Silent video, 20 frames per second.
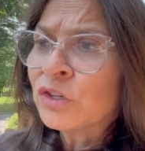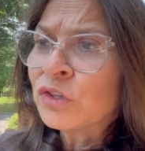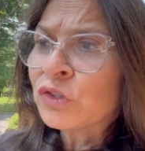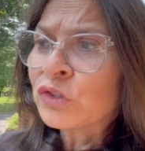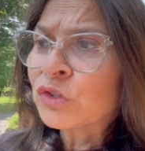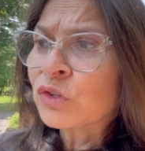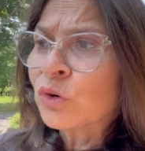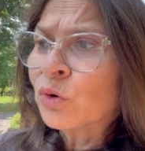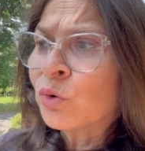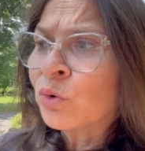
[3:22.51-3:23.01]

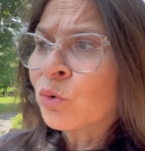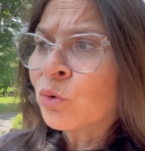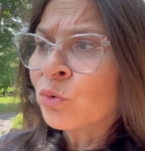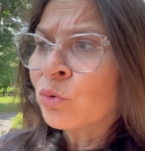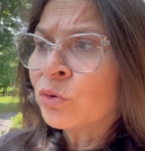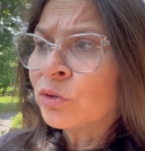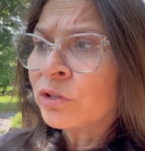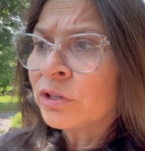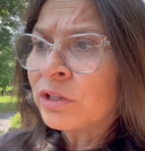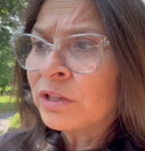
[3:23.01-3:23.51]

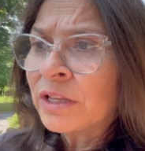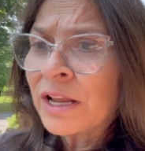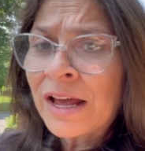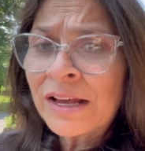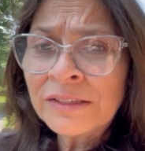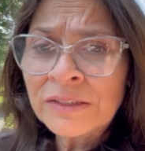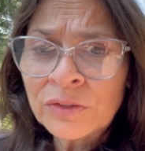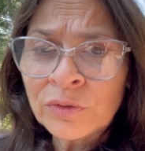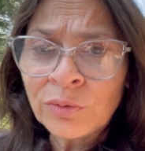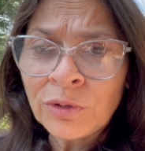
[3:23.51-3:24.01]
So
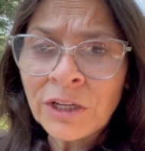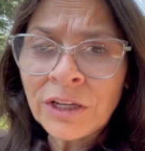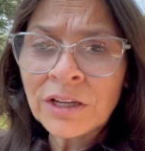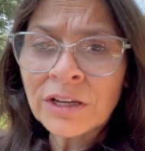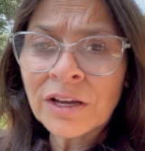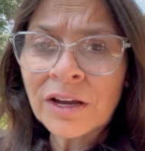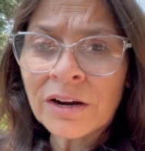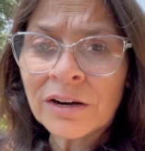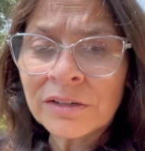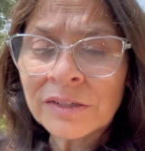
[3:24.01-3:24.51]
last
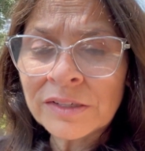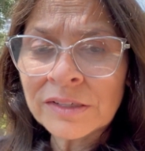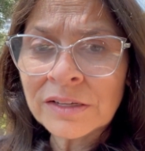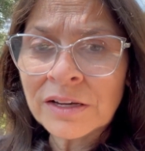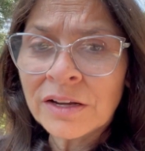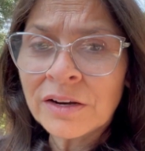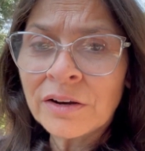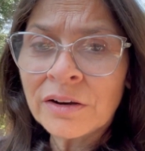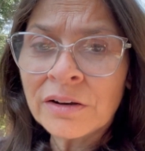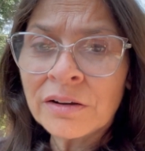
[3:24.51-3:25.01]
week, our
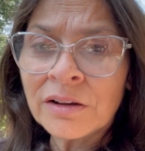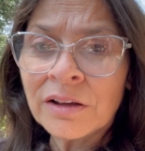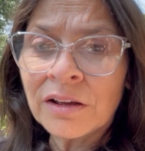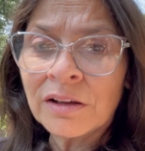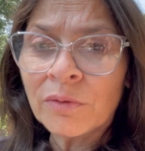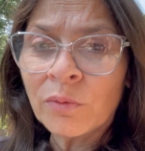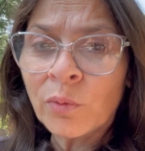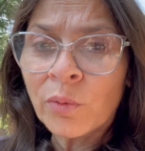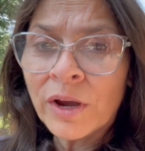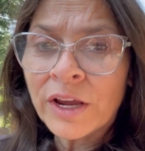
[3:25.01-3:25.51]
son
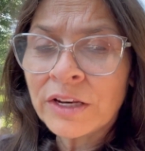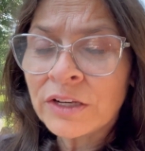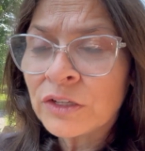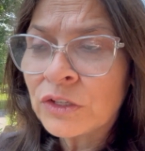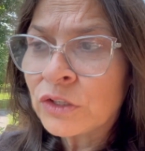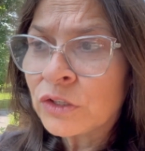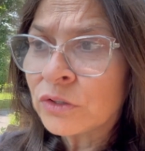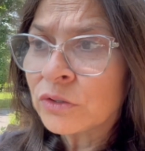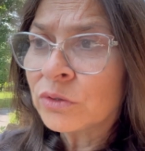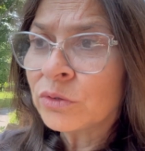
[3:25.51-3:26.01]

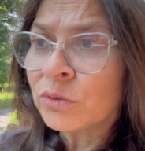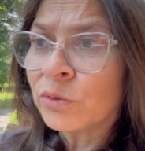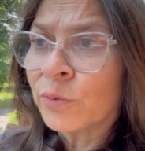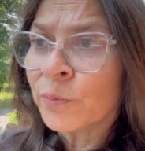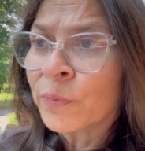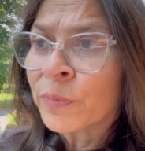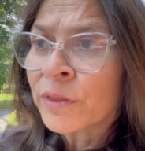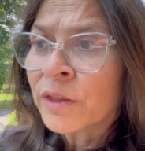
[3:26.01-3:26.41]
went to